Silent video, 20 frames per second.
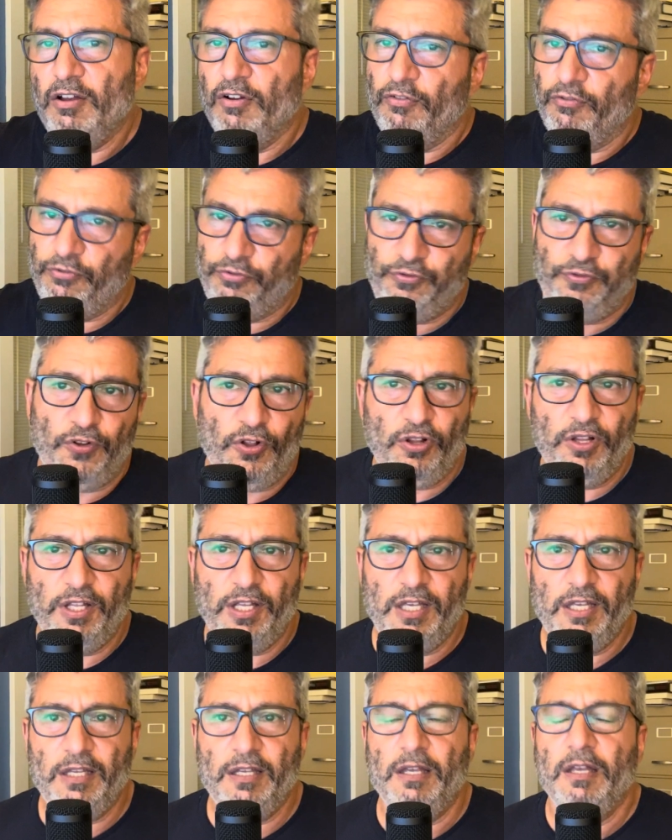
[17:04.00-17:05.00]

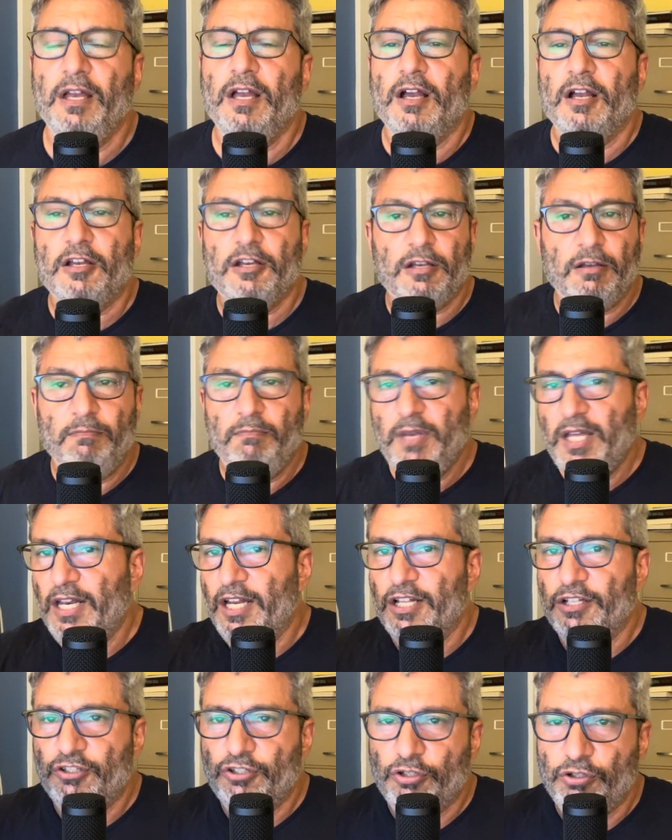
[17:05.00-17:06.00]
fully
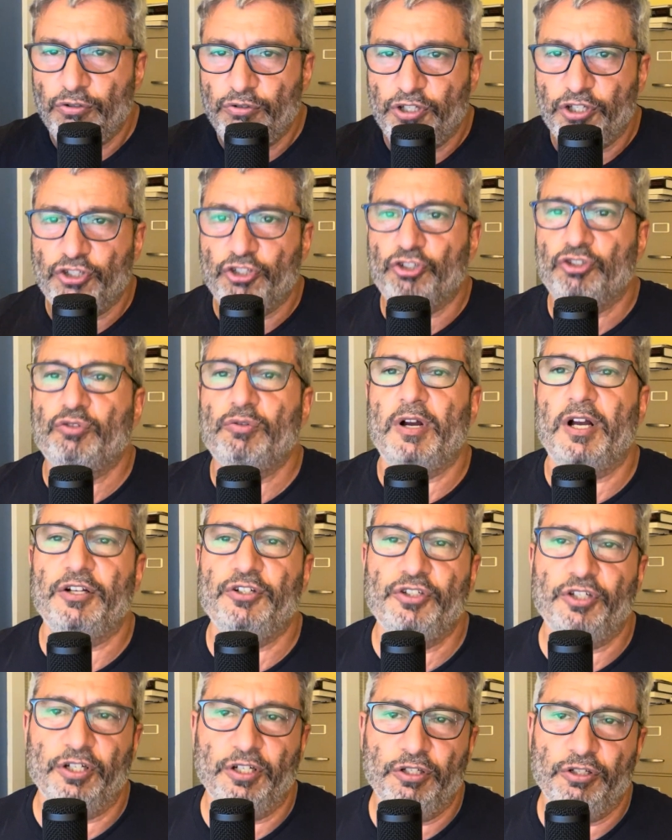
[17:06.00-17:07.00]
committed to
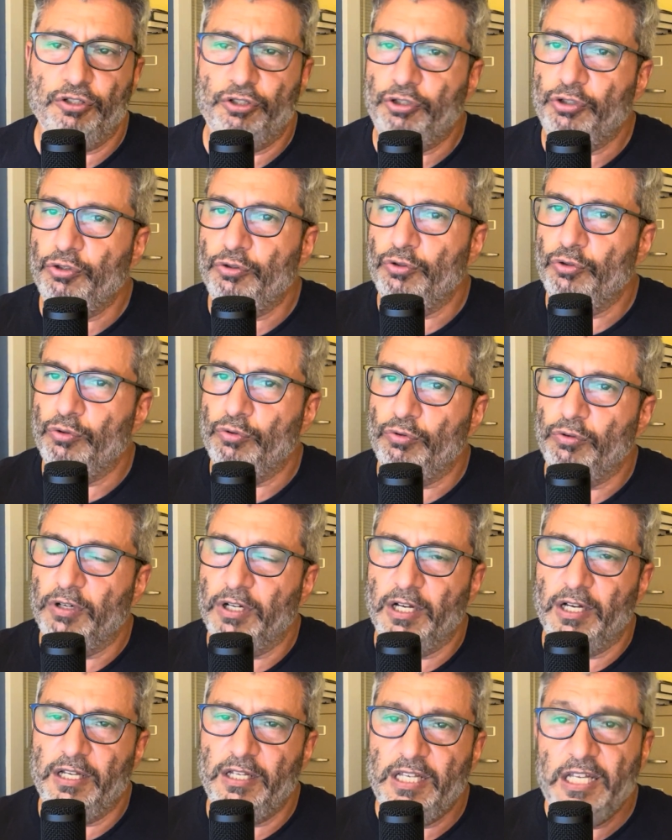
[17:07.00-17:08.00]
destruction, to
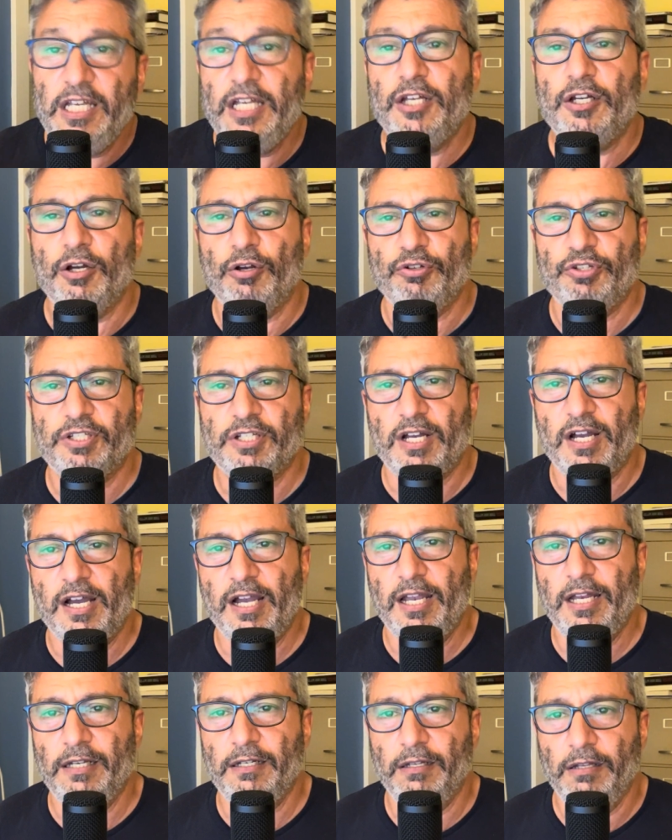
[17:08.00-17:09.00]

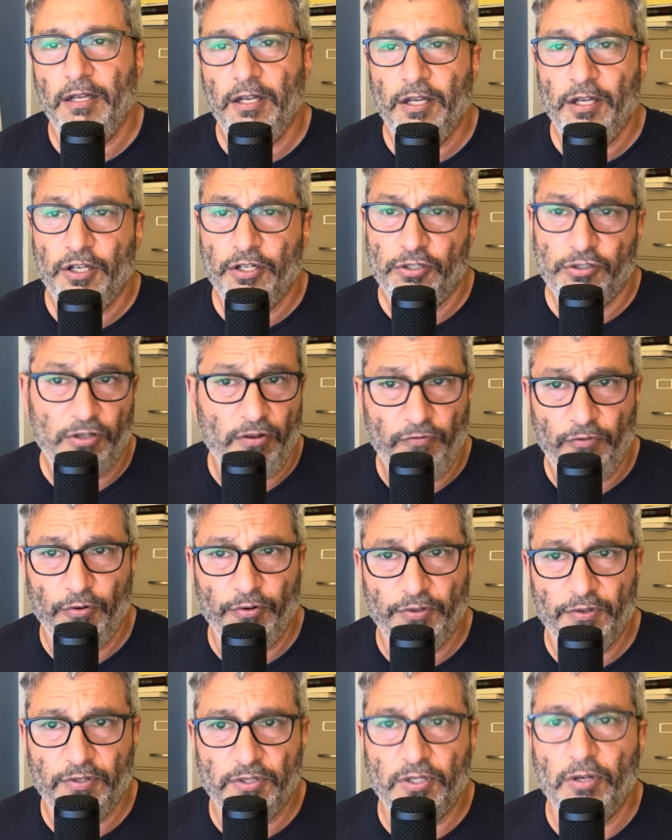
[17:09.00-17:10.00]
ecocide, so
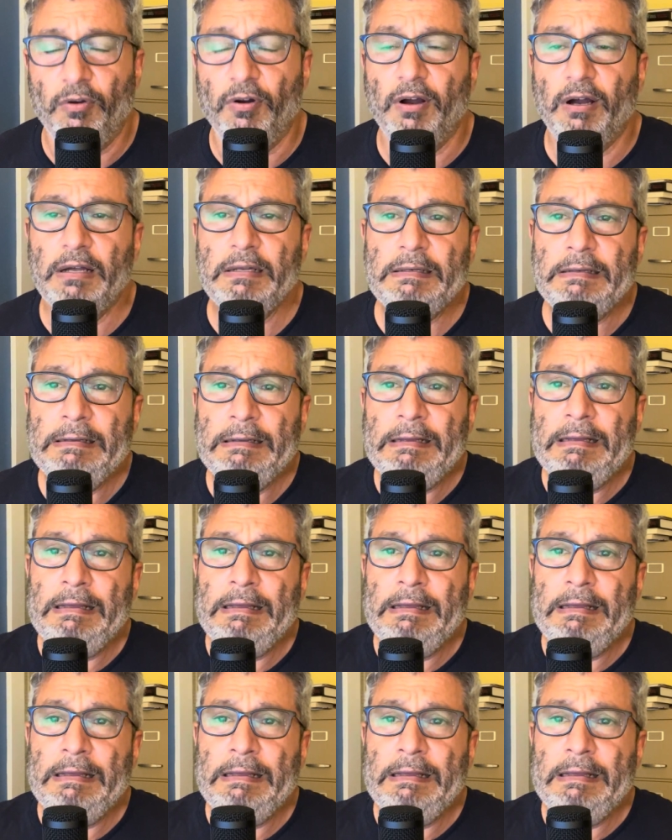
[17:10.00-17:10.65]
forth and so on.